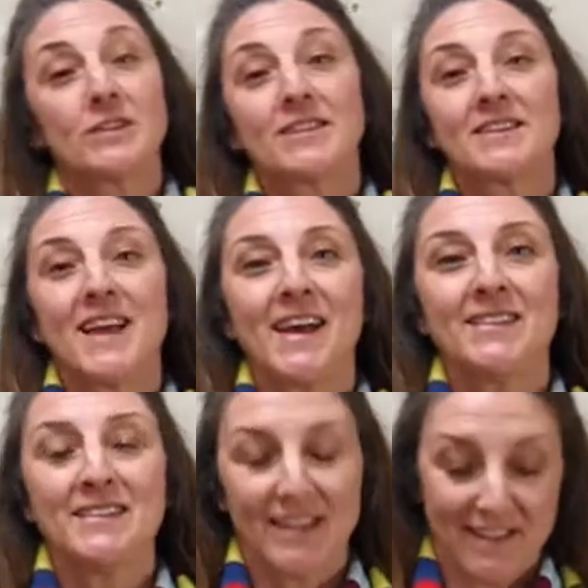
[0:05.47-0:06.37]

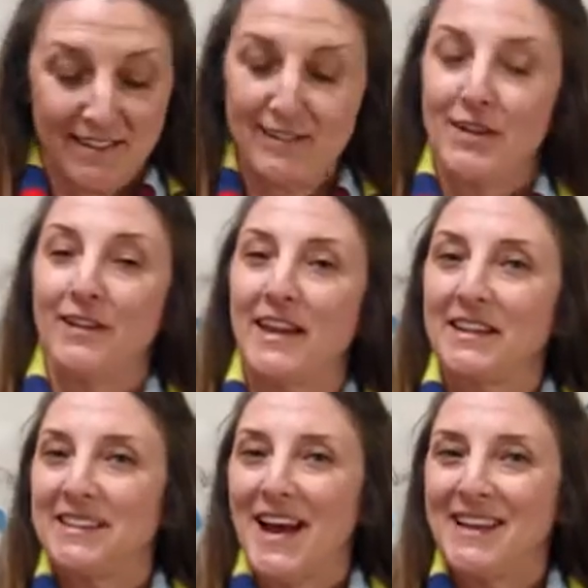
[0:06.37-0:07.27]
success in this online
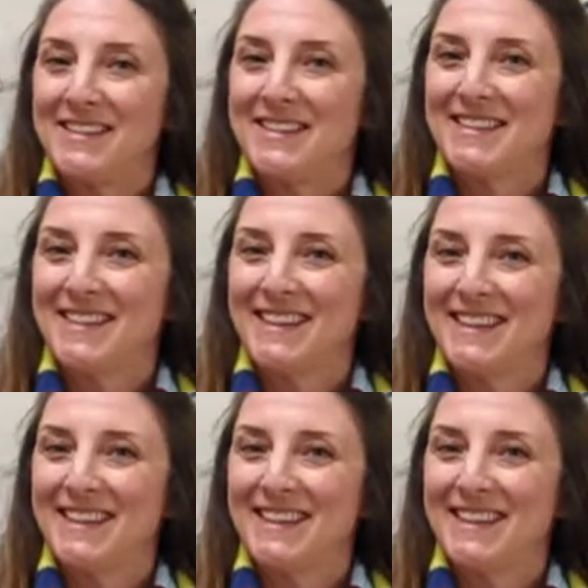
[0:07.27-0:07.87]
class.